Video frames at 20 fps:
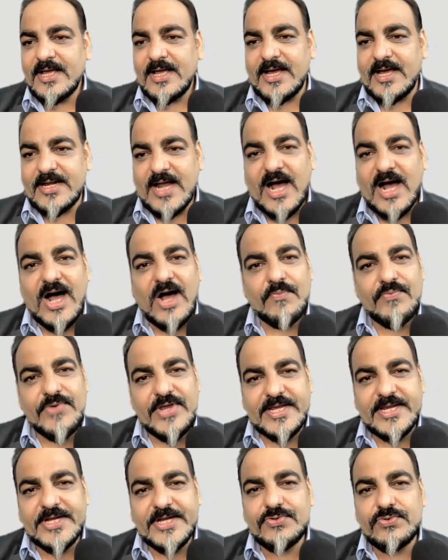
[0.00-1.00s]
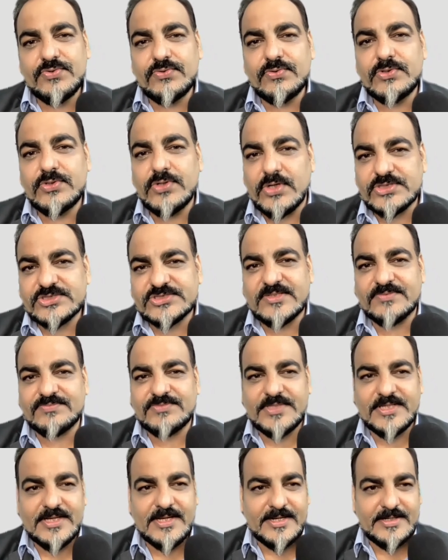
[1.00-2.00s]
and how we can do lots of
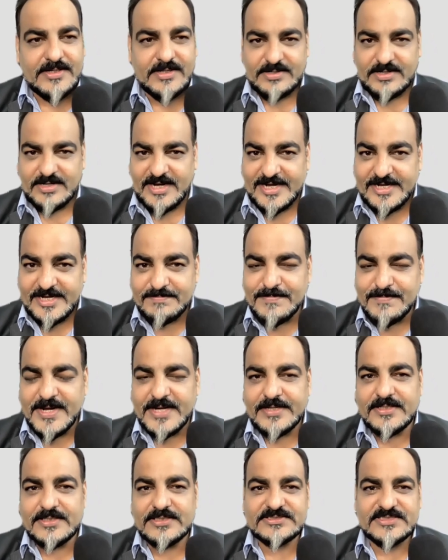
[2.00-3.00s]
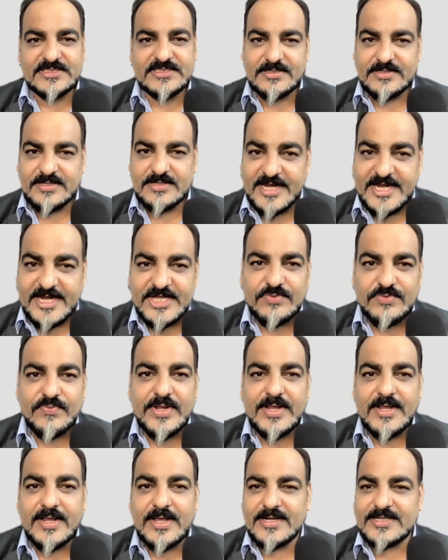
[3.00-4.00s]
things in a right manners, in a right
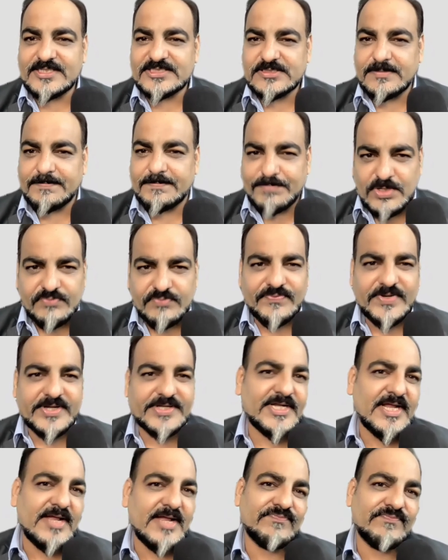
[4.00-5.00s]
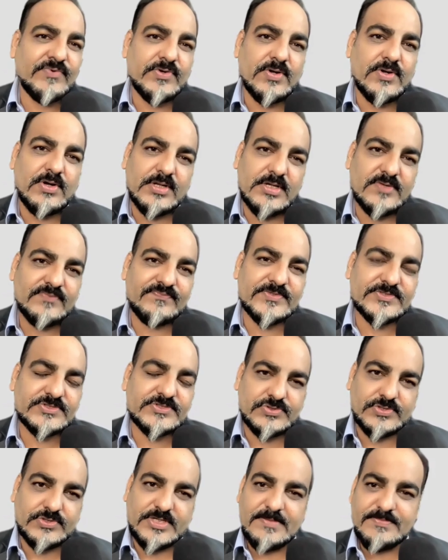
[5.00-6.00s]
way. And it's a perfect time for all of us
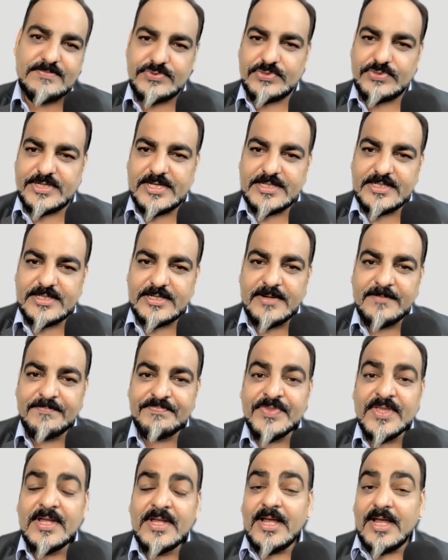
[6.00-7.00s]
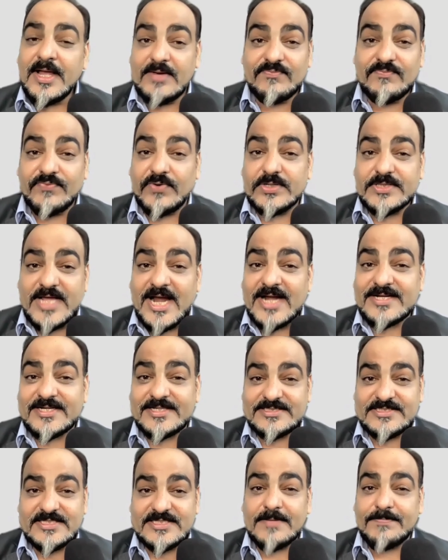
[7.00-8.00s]
to come together. And for that
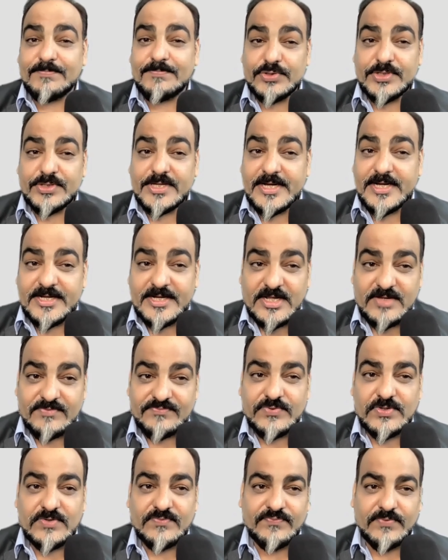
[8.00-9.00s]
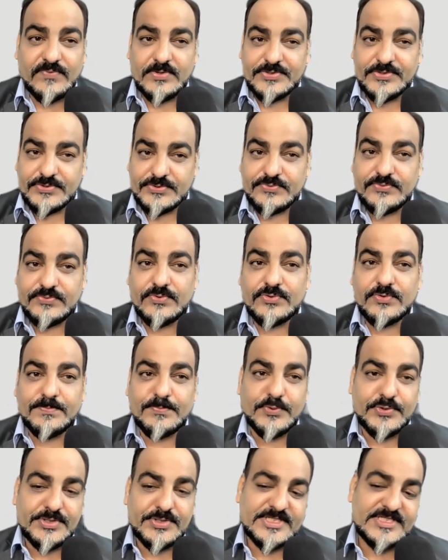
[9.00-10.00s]
reason, I put great effort for you to
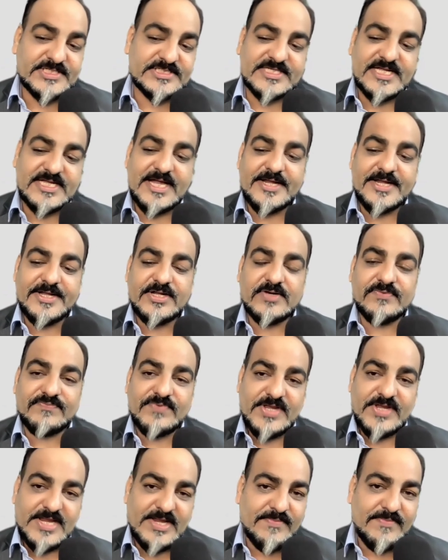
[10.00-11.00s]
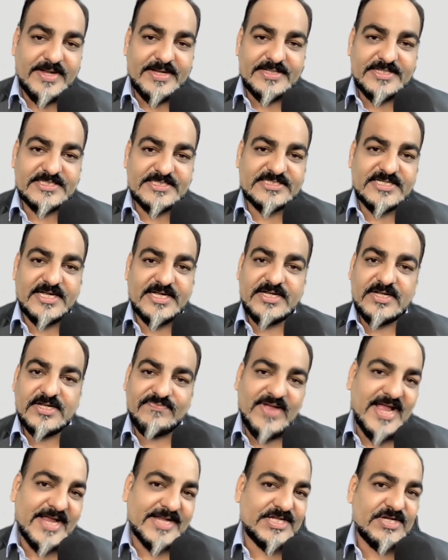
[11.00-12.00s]
put this kind of event, this kind of
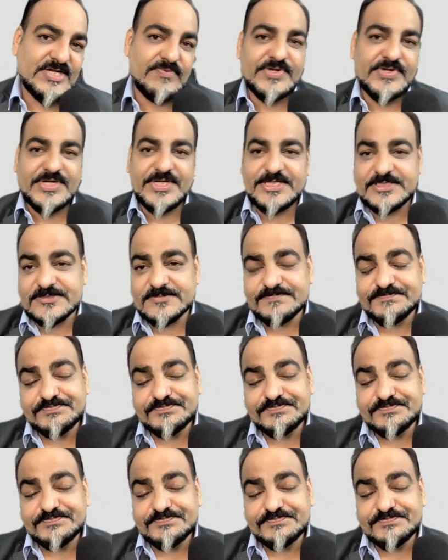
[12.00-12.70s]
activities.